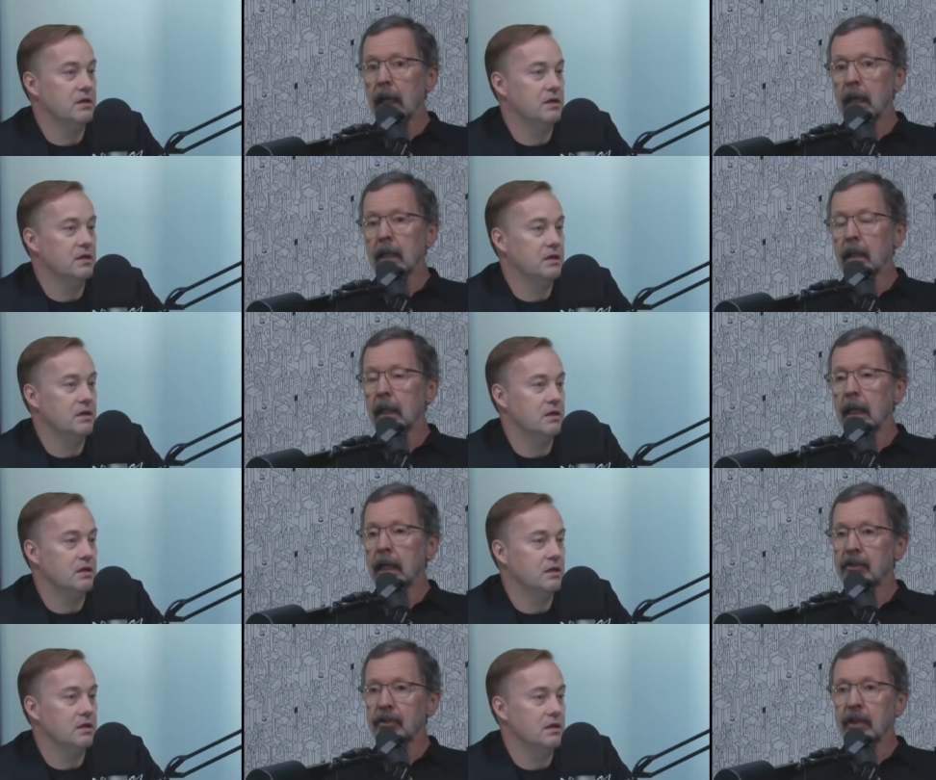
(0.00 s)
Speaker 1: and
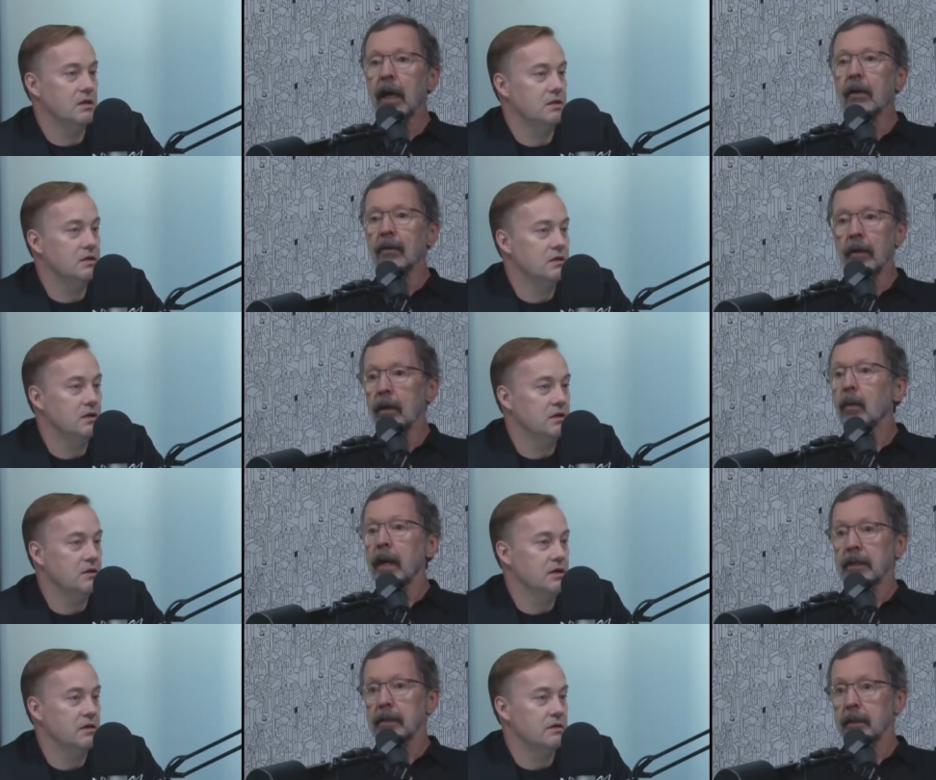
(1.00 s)
it scared the
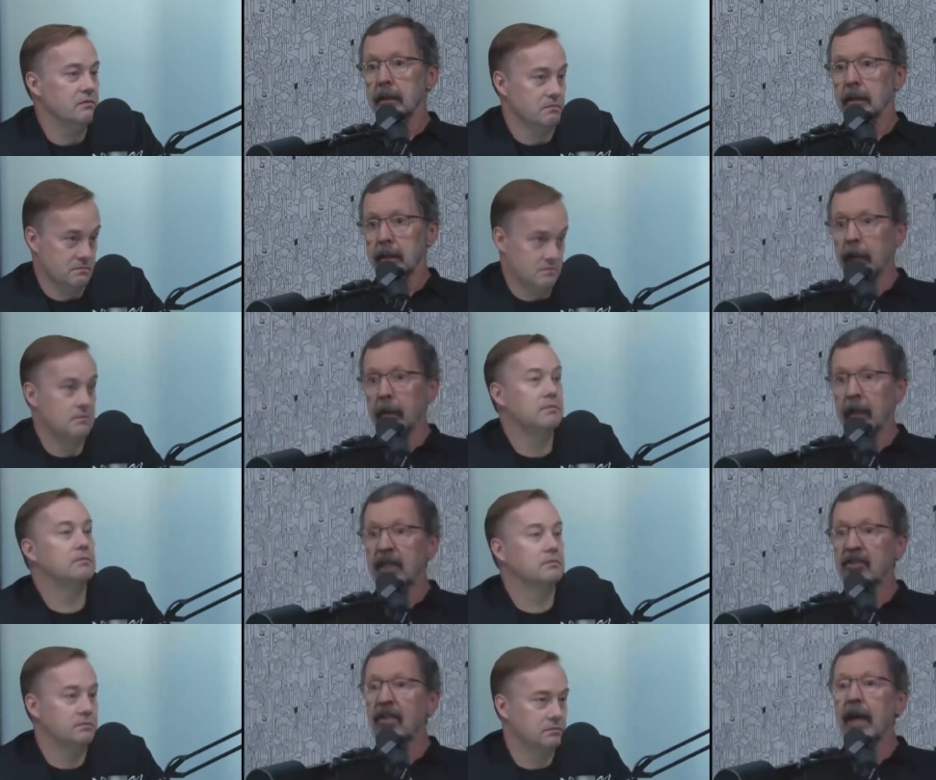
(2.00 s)
U.S.
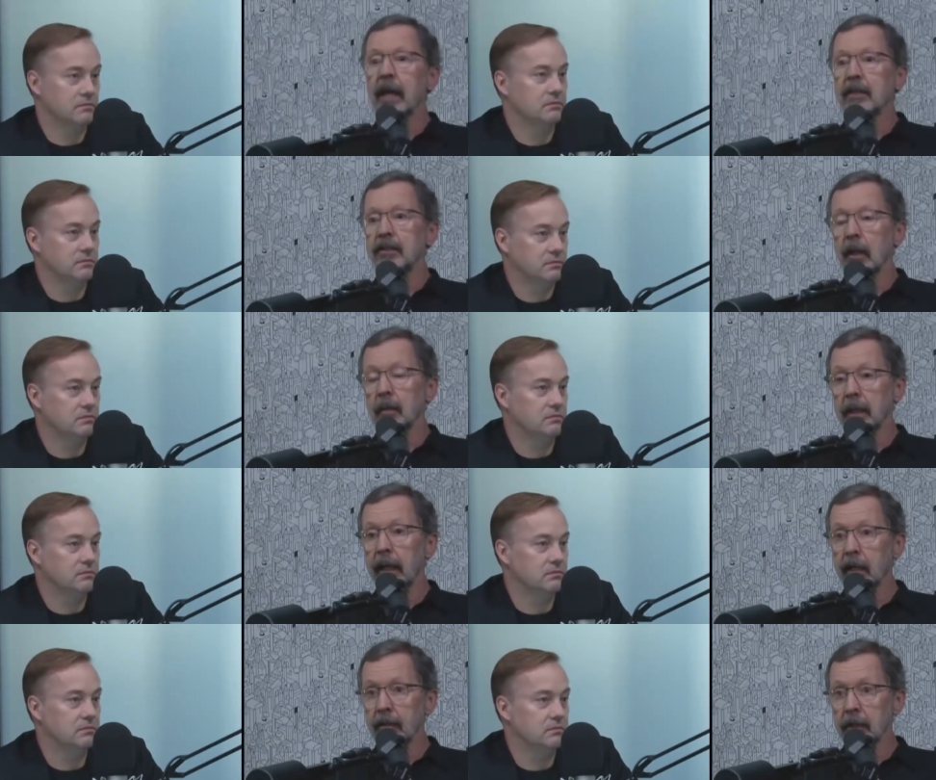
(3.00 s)
incredibly because they had
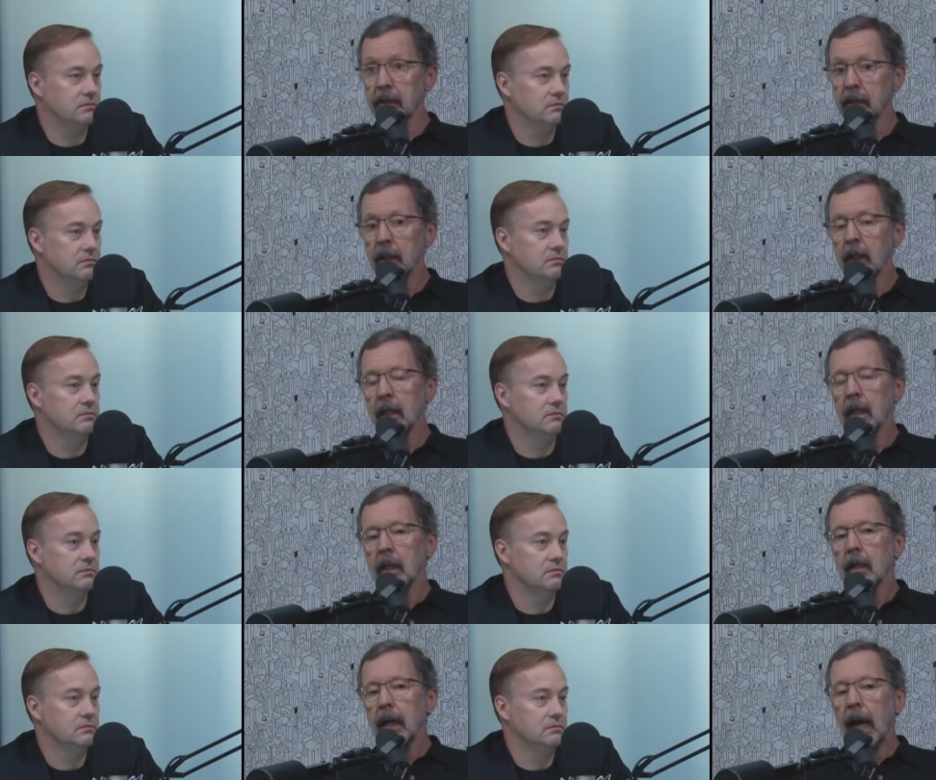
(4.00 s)
jumped ahead of us. Hmm.
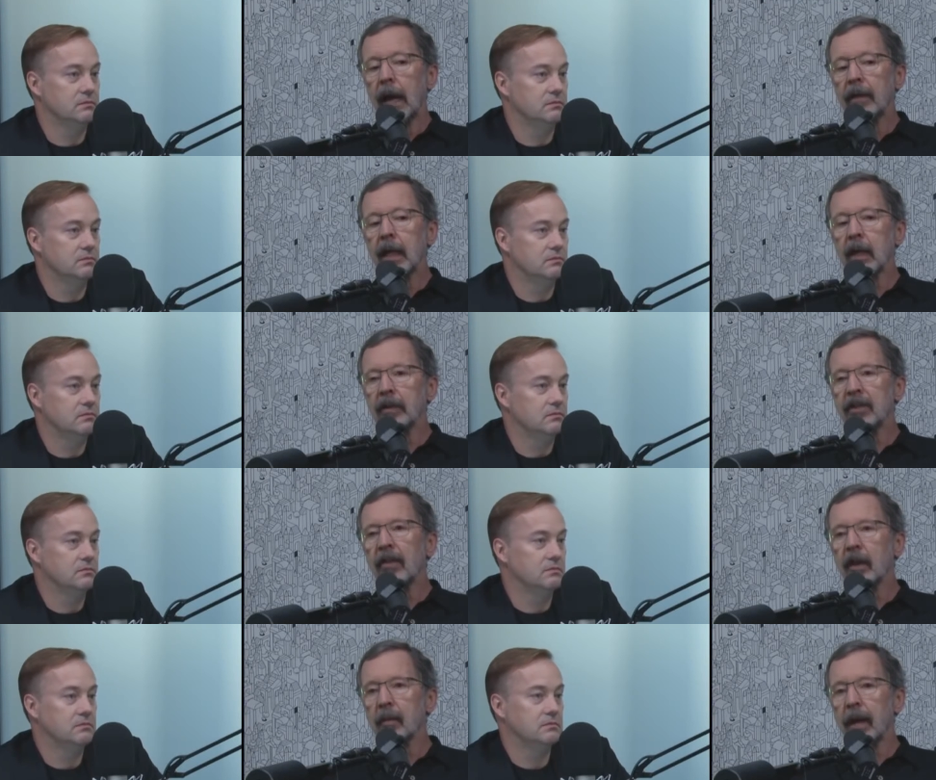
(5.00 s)
And the
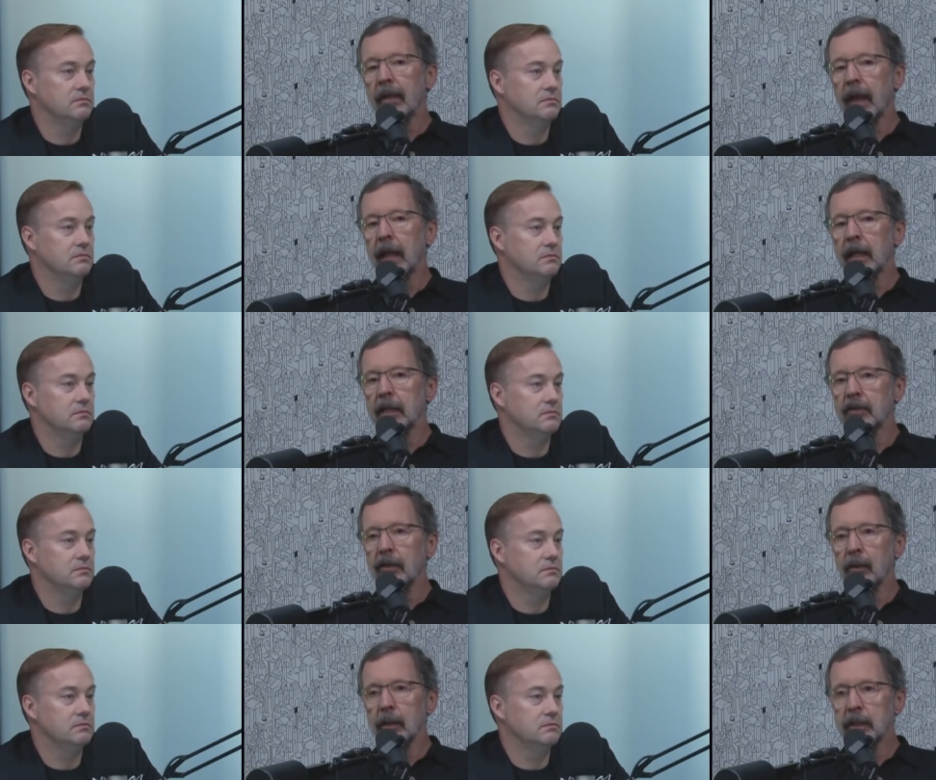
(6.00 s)
interesting thing about that
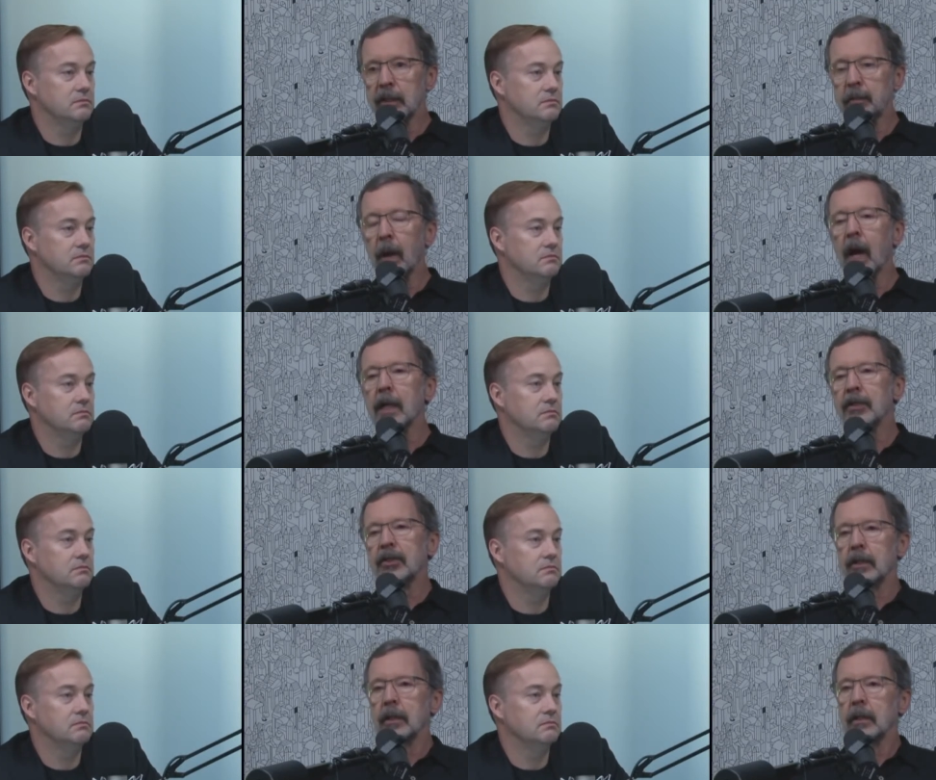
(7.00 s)
is the
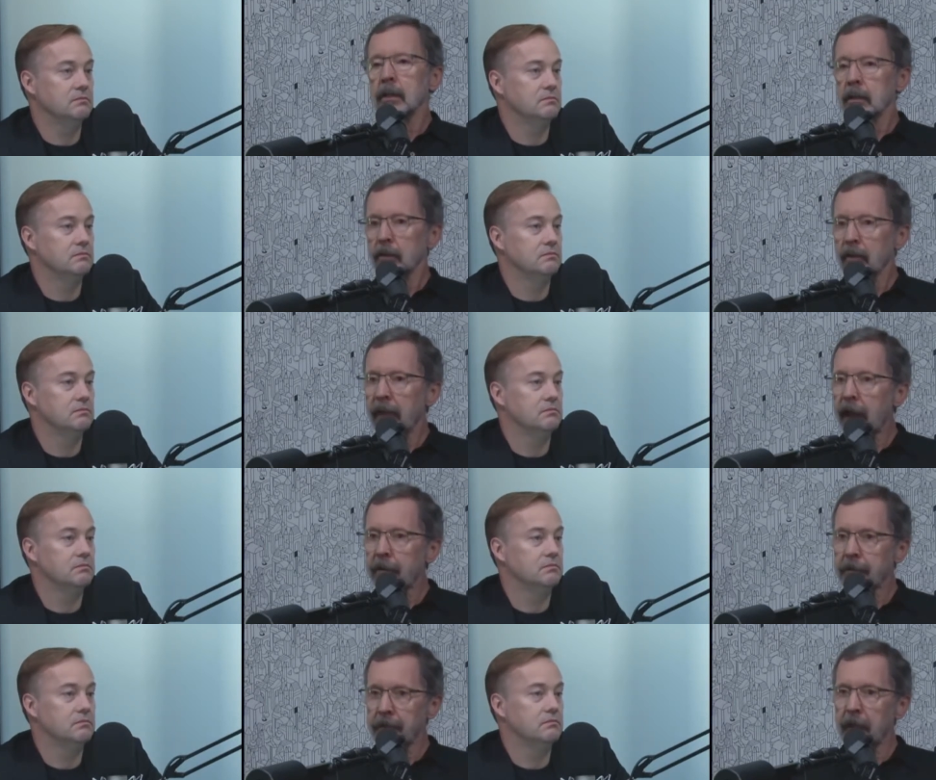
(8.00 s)
response to
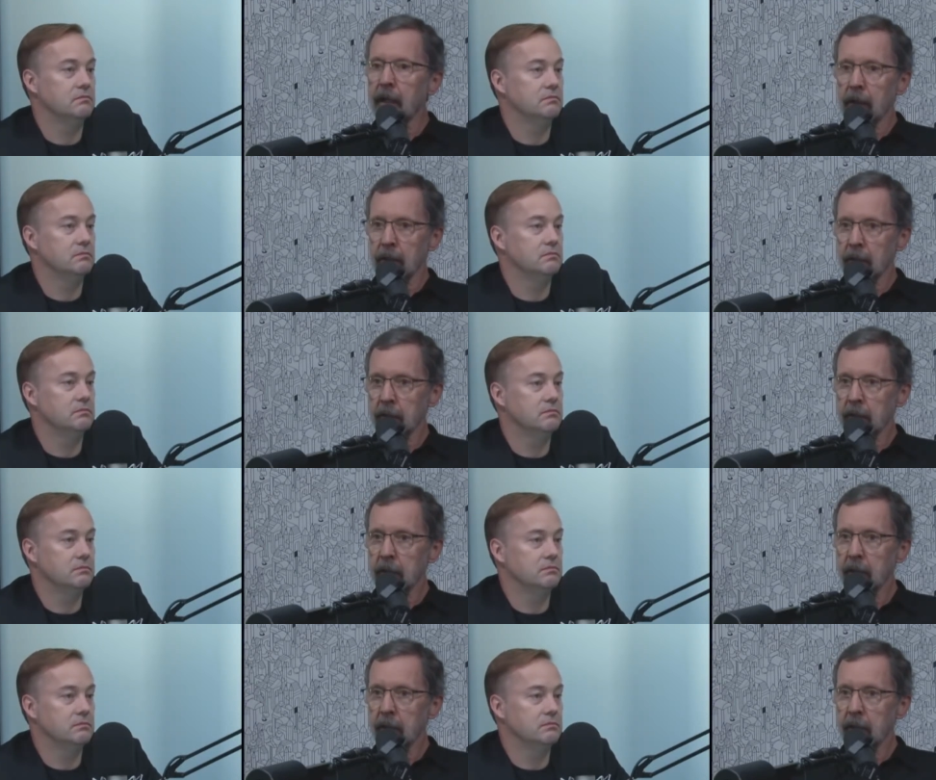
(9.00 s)
that fear